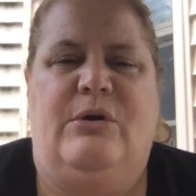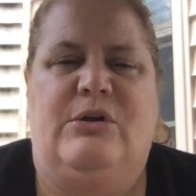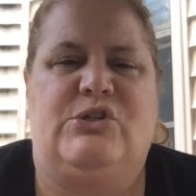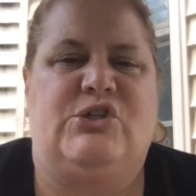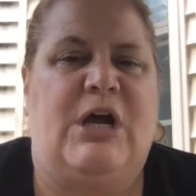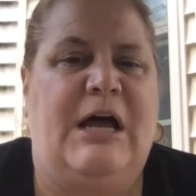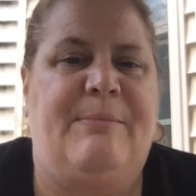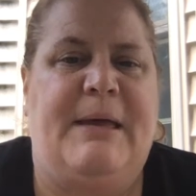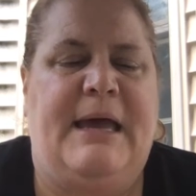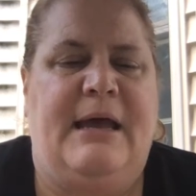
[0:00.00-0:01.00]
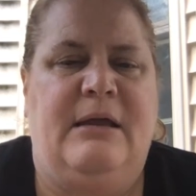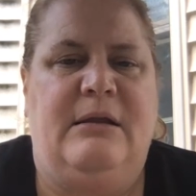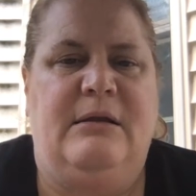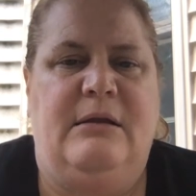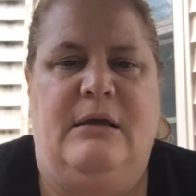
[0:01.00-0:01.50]
shop at
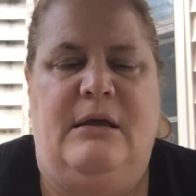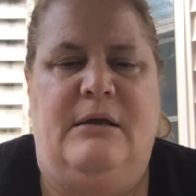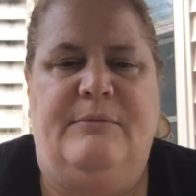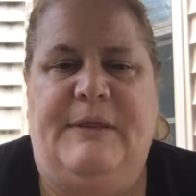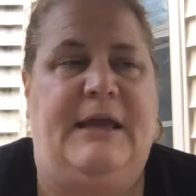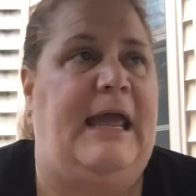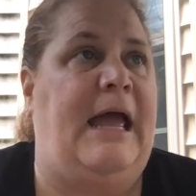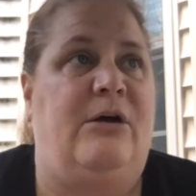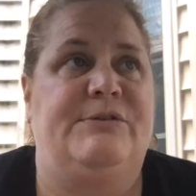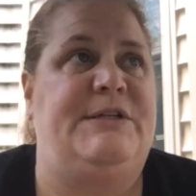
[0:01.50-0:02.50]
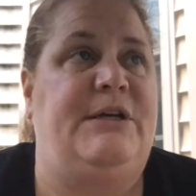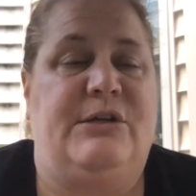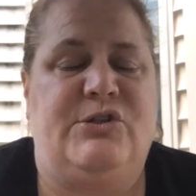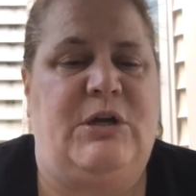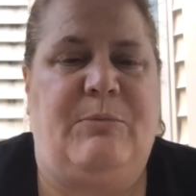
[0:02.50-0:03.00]
like Aldi, a
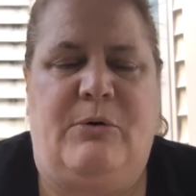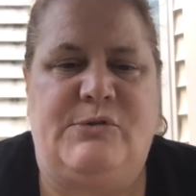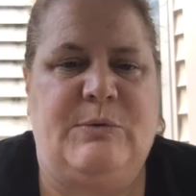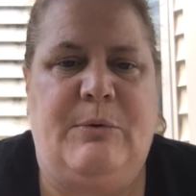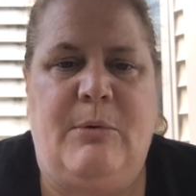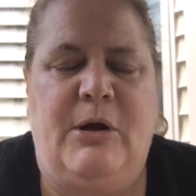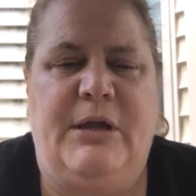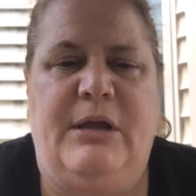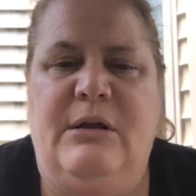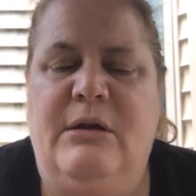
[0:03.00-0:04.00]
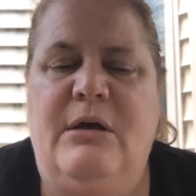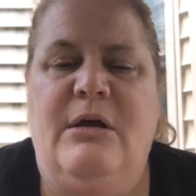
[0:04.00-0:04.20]
cheaper supermarket,